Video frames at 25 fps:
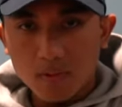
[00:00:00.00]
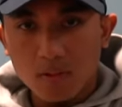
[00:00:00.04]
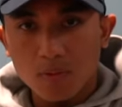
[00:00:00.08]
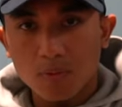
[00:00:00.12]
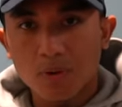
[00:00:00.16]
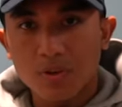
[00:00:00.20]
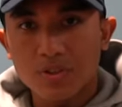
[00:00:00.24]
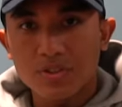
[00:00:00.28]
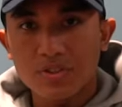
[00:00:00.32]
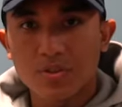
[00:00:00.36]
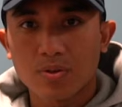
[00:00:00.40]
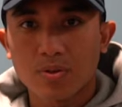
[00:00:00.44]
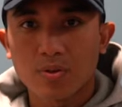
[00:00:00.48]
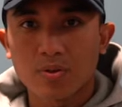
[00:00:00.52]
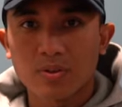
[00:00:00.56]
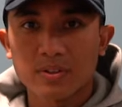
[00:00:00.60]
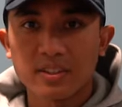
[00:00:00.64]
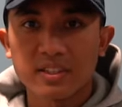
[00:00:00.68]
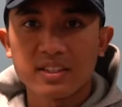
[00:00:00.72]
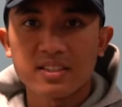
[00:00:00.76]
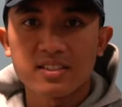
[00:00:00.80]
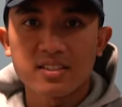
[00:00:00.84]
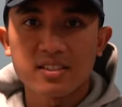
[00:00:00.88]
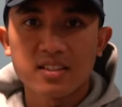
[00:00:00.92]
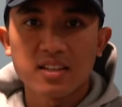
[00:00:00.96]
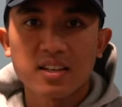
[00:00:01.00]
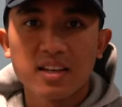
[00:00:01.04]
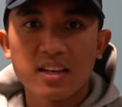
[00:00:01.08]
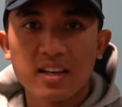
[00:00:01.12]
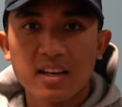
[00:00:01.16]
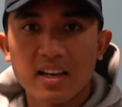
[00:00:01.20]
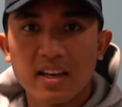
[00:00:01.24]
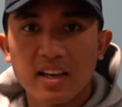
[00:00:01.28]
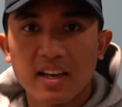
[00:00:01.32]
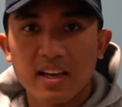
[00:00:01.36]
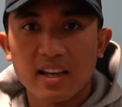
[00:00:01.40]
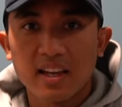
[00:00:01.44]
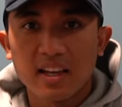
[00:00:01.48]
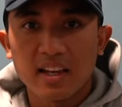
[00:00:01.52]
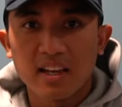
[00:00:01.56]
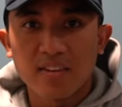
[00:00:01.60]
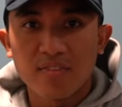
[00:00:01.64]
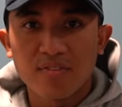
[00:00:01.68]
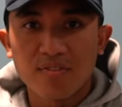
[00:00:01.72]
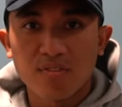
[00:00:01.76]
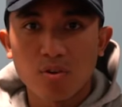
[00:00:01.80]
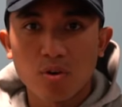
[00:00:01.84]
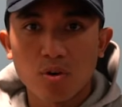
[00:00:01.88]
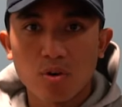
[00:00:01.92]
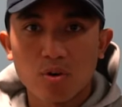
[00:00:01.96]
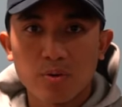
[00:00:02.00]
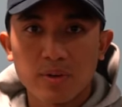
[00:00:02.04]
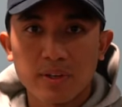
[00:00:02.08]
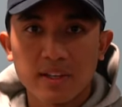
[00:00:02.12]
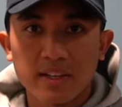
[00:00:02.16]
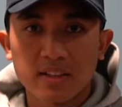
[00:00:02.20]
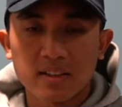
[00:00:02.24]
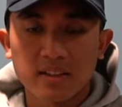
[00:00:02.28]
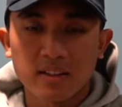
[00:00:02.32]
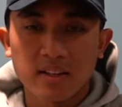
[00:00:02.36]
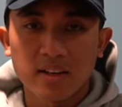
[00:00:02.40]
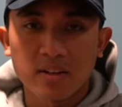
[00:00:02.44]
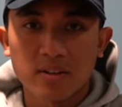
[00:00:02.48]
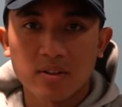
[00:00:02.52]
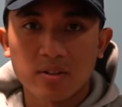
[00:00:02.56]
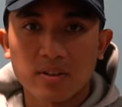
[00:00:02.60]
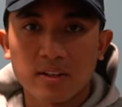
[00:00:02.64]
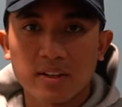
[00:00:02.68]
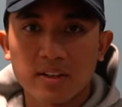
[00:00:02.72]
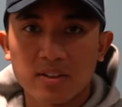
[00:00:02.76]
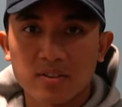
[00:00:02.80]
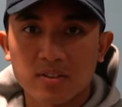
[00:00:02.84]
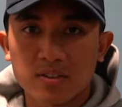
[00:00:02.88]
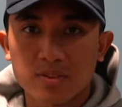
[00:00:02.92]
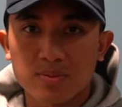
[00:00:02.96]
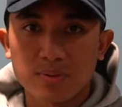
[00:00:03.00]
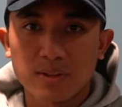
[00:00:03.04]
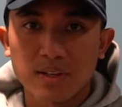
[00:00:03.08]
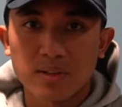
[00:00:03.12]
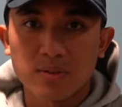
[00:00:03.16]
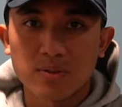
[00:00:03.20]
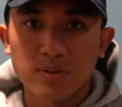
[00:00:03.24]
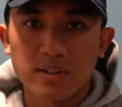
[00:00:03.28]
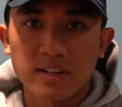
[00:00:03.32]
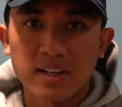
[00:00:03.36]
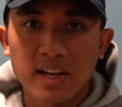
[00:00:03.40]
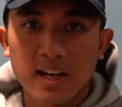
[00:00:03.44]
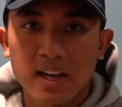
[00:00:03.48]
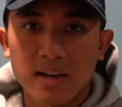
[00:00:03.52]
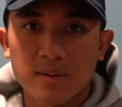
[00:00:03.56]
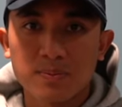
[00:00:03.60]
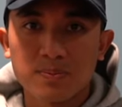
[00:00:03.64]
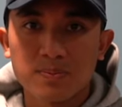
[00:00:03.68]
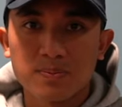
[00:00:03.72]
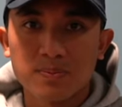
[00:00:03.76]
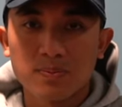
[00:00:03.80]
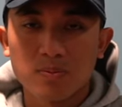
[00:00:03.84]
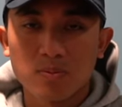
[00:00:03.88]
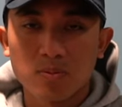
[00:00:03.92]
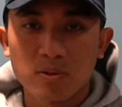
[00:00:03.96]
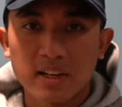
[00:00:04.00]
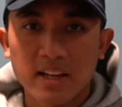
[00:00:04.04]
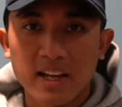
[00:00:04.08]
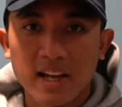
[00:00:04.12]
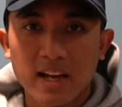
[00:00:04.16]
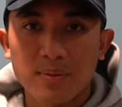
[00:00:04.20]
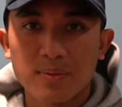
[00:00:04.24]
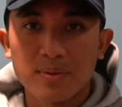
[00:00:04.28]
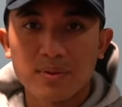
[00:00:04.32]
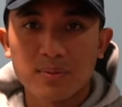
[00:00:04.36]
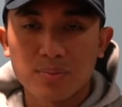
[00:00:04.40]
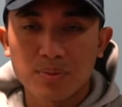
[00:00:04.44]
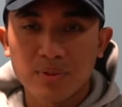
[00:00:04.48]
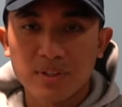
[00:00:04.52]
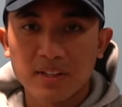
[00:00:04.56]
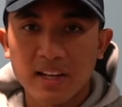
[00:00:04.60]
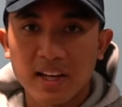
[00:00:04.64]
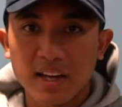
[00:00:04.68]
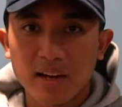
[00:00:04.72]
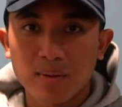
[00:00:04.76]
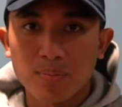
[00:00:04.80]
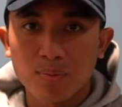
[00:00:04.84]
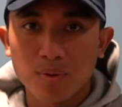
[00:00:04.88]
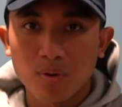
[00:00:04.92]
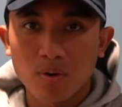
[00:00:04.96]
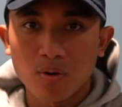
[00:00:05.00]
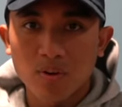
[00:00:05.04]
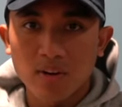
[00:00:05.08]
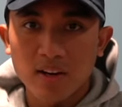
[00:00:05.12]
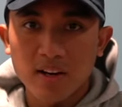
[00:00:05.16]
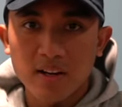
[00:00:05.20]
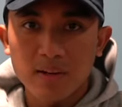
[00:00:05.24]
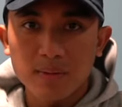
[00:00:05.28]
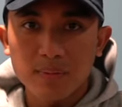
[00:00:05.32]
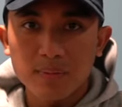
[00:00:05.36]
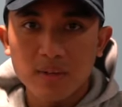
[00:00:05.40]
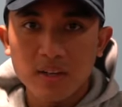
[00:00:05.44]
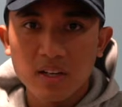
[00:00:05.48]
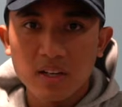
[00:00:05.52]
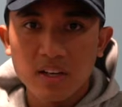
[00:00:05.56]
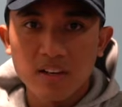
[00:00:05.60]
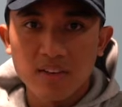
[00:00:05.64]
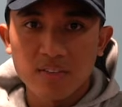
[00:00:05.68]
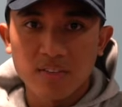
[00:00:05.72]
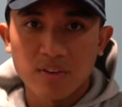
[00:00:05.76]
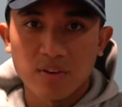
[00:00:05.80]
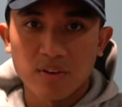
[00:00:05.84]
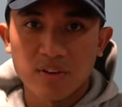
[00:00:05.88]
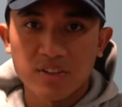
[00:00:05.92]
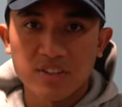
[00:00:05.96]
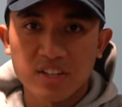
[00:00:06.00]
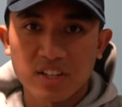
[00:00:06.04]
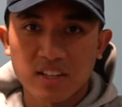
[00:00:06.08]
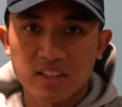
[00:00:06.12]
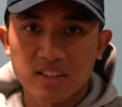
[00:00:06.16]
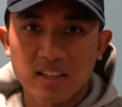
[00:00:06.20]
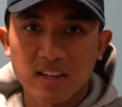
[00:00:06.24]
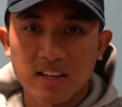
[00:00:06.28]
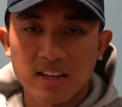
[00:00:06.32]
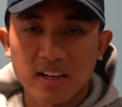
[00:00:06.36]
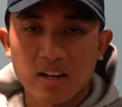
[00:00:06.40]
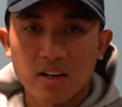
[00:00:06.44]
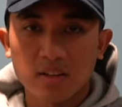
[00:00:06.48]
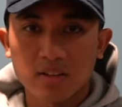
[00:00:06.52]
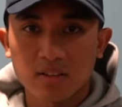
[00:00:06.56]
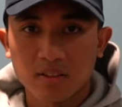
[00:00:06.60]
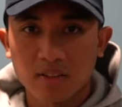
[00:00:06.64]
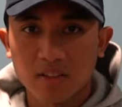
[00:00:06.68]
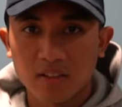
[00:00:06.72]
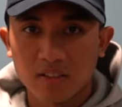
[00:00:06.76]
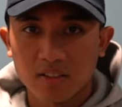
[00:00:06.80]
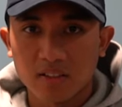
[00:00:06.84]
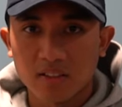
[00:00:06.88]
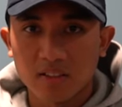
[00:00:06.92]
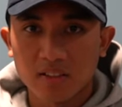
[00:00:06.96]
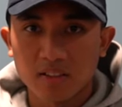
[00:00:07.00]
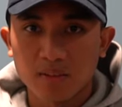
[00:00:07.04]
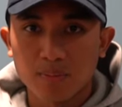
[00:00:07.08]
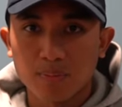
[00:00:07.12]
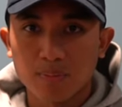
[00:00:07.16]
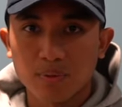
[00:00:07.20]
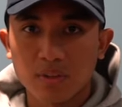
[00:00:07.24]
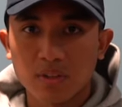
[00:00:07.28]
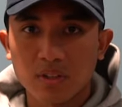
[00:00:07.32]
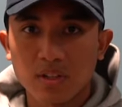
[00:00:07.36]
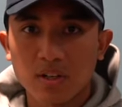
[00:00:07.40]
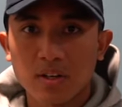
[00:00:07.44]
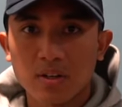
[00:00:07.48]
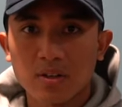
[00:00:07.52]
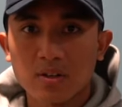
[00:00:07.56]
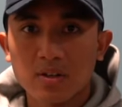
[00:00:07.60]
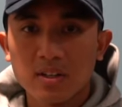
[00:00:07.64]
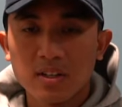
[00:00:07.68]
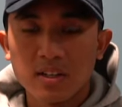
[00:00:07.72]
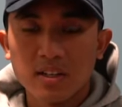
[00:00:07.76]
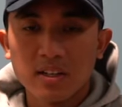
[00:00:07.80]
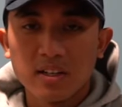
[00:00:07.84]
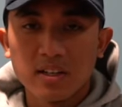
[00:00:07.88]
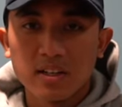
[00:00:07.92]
We also released a four-week lateral ankle sprain rehab, rehab and prehab program. If you want to check that out, click the link below.